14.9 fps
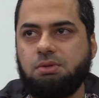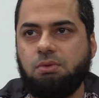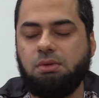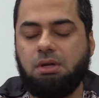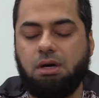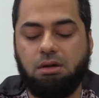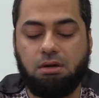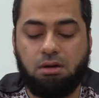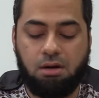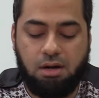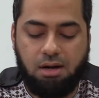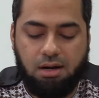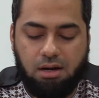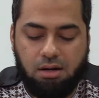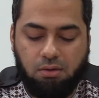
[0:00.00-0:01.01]
no longer
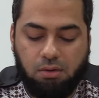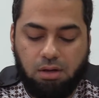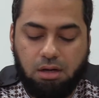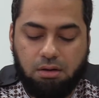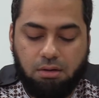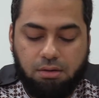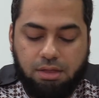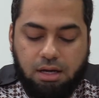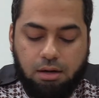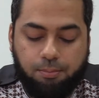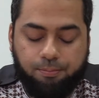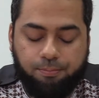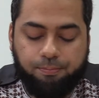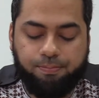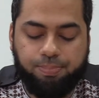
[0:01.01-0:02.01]
there.
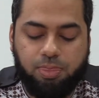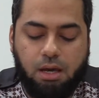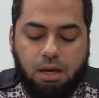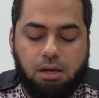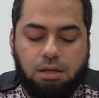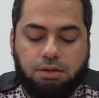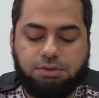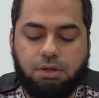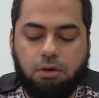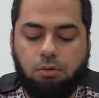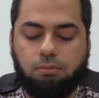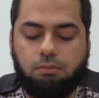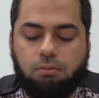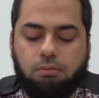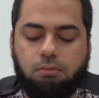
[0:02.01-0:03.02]

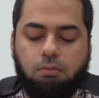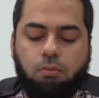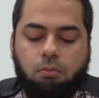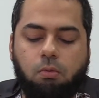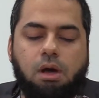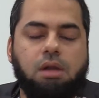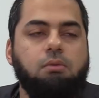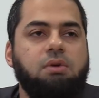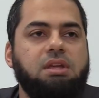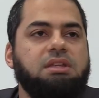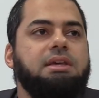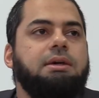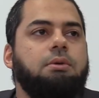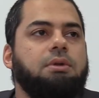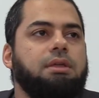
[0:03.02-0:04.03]
So when we
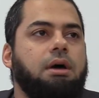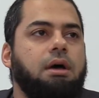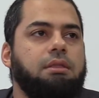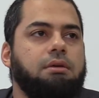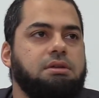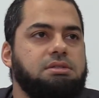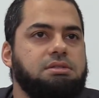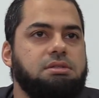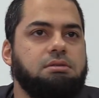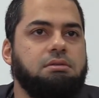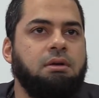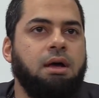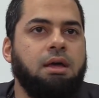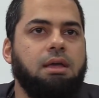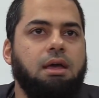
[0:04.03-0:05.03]
deal with others,
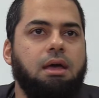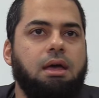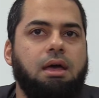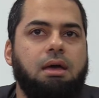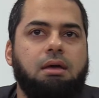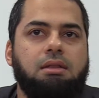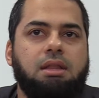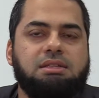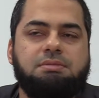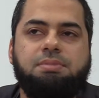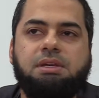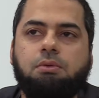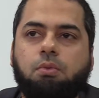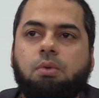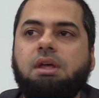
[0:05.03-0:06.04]
right, let's
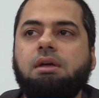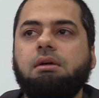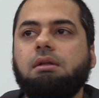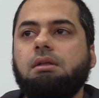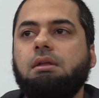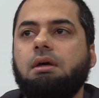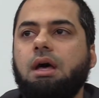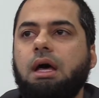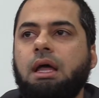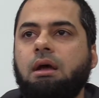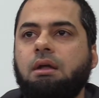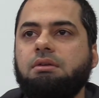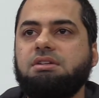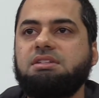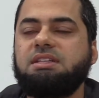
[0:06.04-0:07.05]
be real and
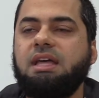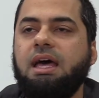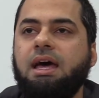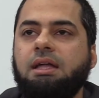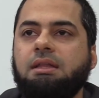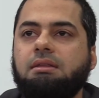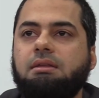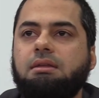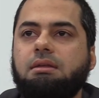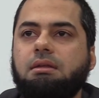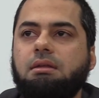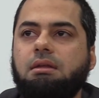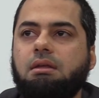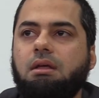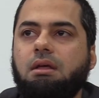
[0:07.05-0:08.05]
understand,
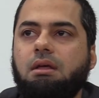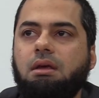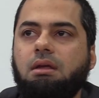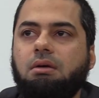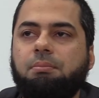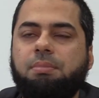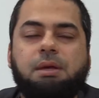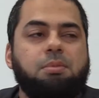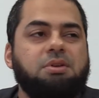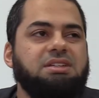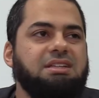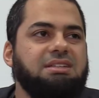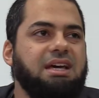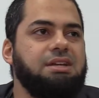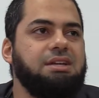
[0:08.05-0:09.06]
people's
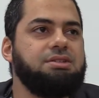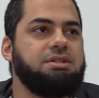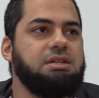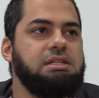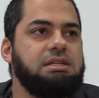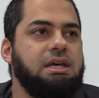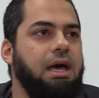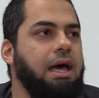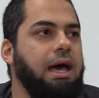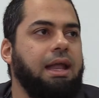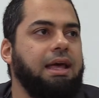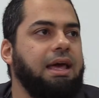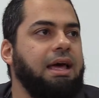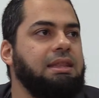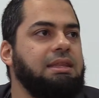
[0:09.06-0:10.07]
intentions.
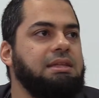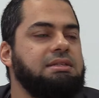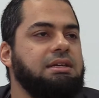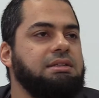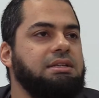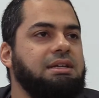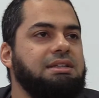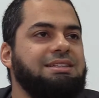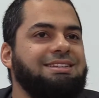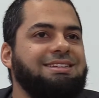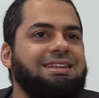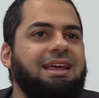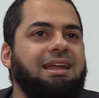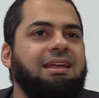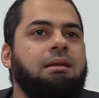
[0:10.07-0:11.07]
And again, this
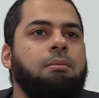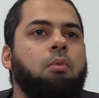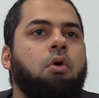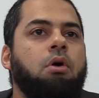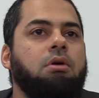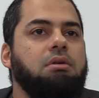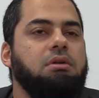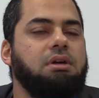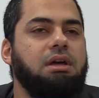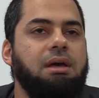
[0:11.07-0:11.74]
isn't an